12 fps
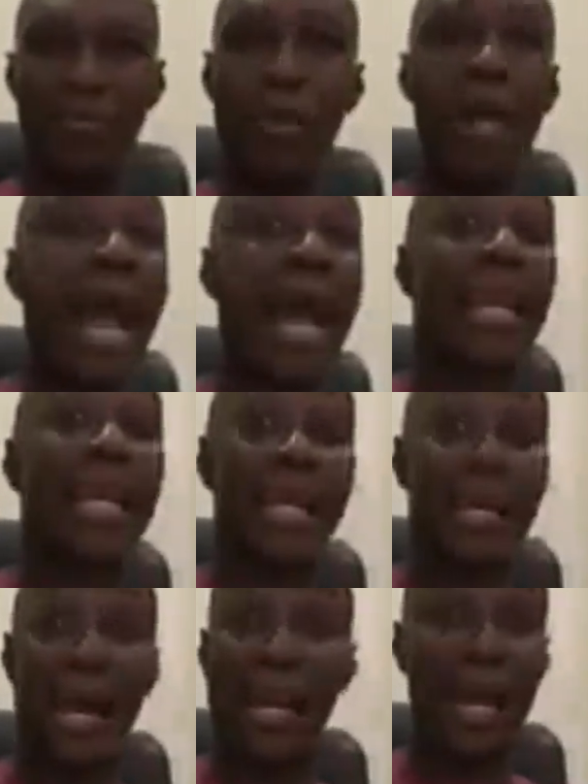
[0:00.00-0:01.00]

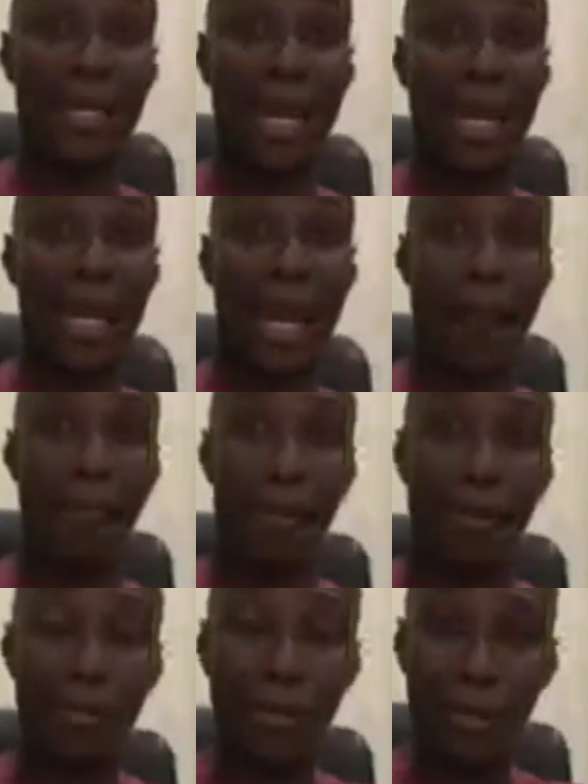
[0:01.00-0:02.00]
Muyare,
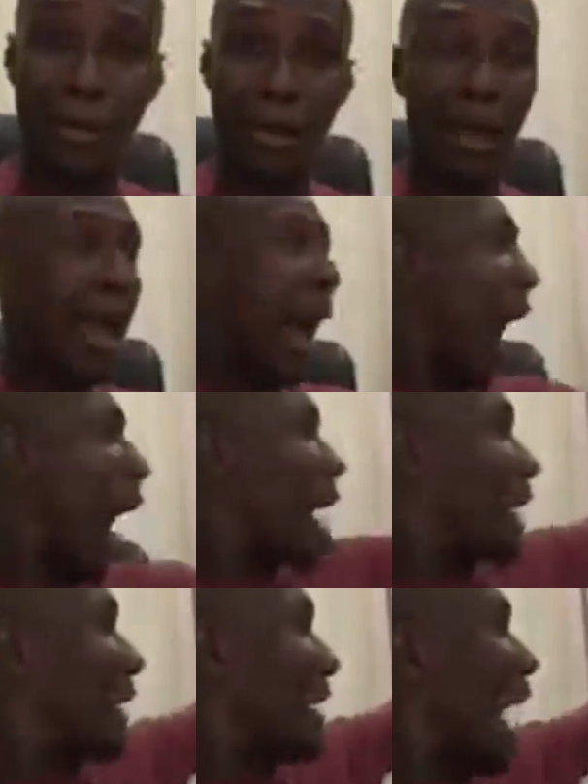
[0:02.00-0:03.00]
Gamo. A
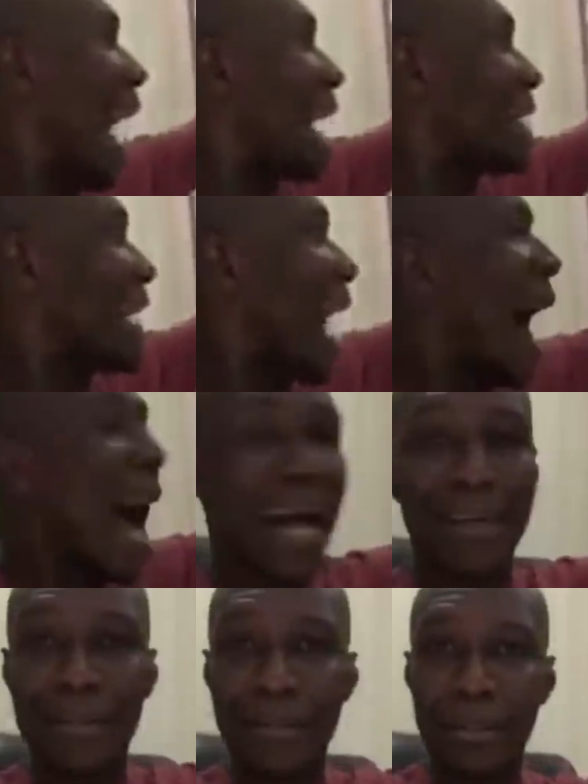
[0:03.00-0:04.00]

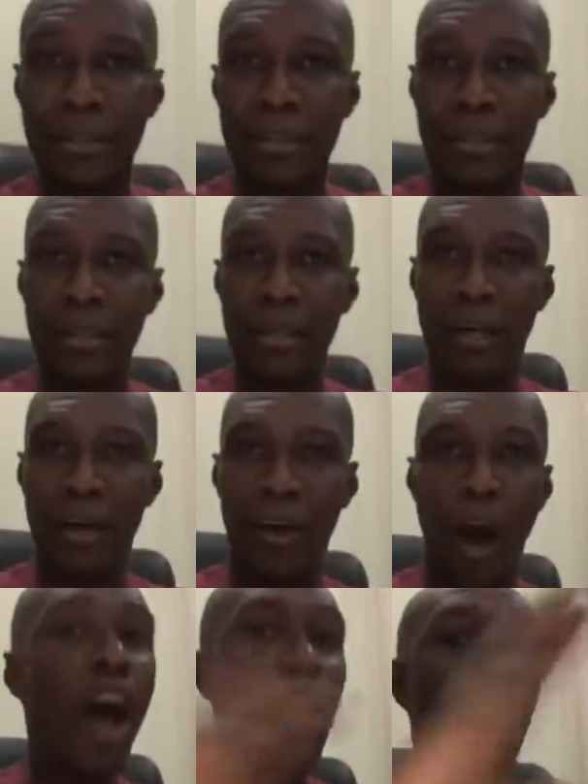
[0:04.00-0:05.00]
Akraya.
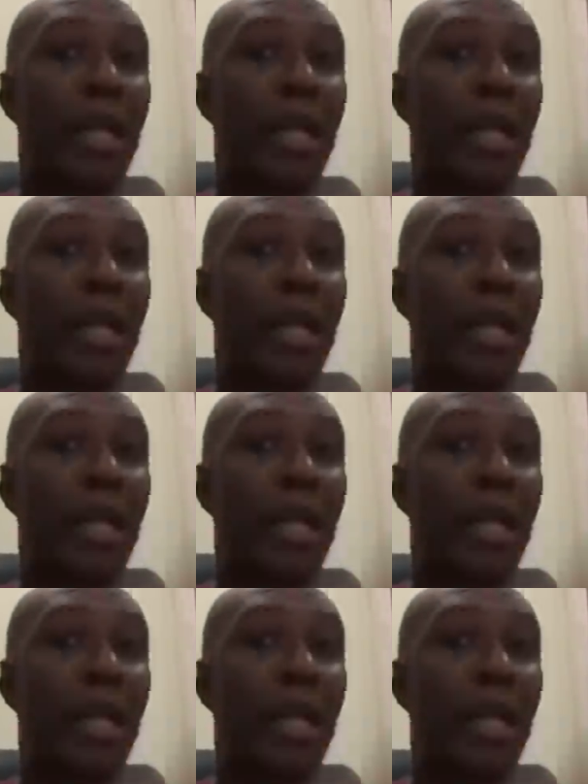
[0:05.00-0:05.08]
All